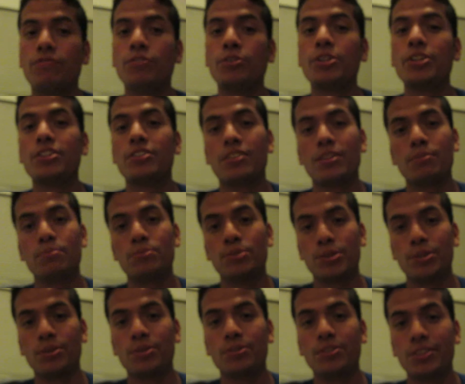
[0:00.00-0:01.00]

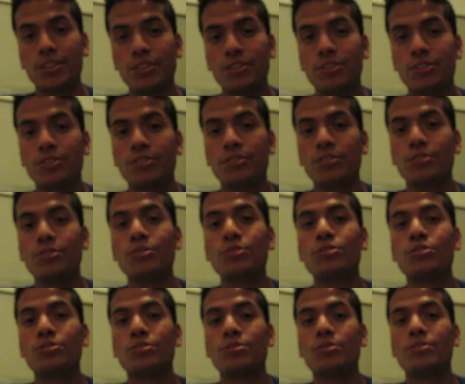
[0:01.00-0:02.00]
40-something-year-old teacher, you
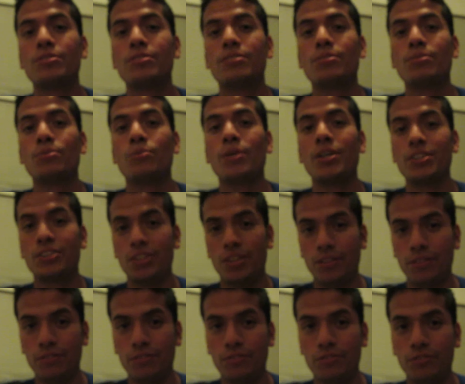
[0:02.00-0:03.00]
should watch
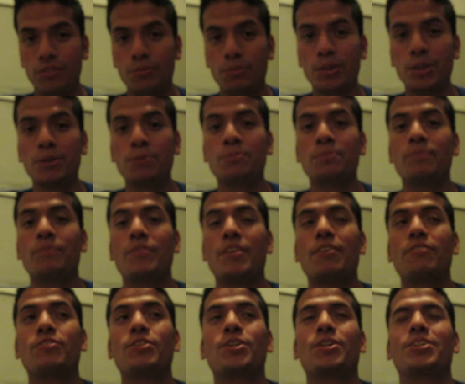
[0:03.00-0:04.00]
out from him
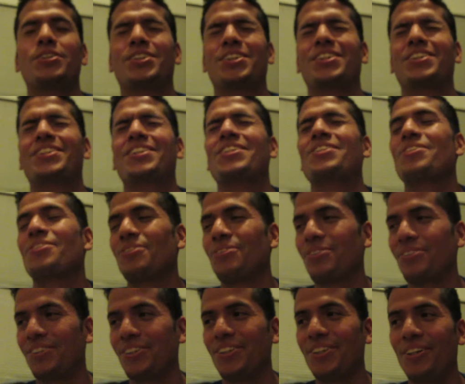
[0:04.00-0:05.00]
if you're a
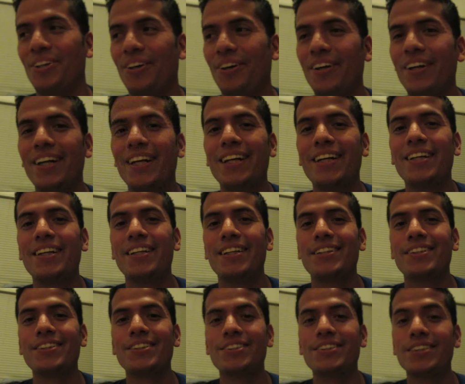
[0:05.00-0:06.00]
16-year-old girl,
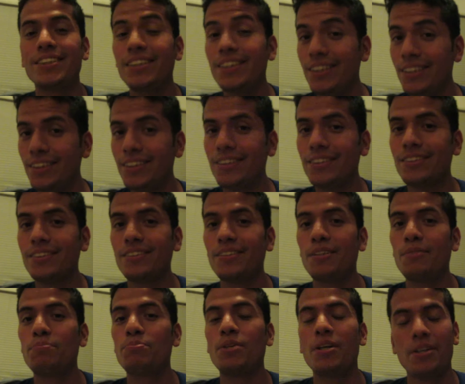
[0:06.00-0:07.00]
because he's
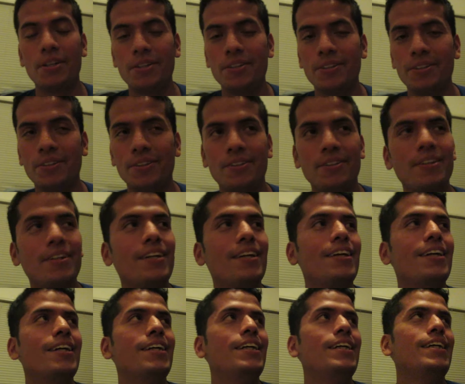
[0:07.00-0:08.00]
a predator.
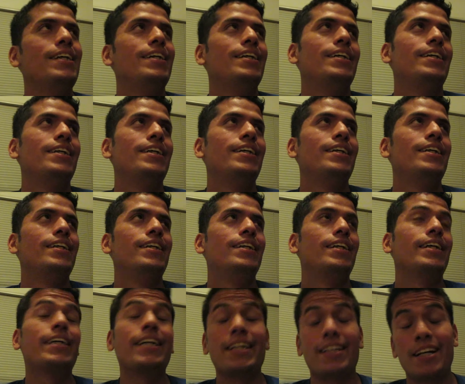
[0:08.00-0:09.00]

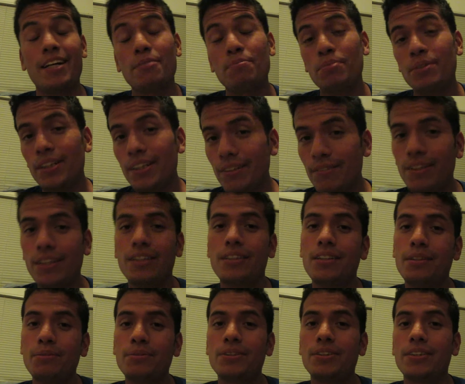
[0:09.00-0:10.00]
Again, I believe that
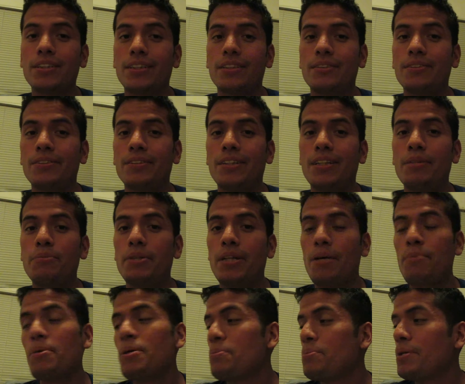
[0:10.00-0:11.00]
double standard. I mean,
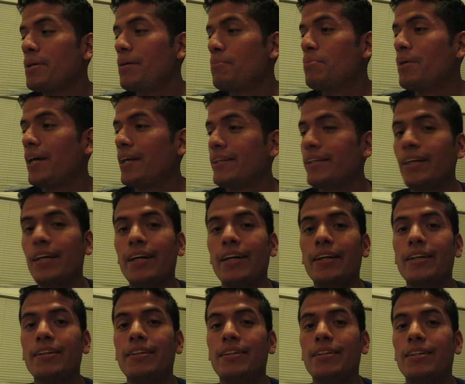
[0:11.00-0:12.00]
I may be a bad
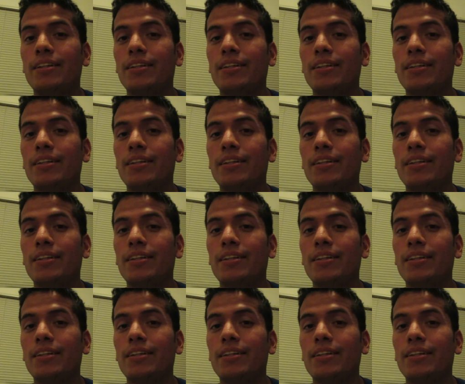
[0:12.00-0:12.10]
guy.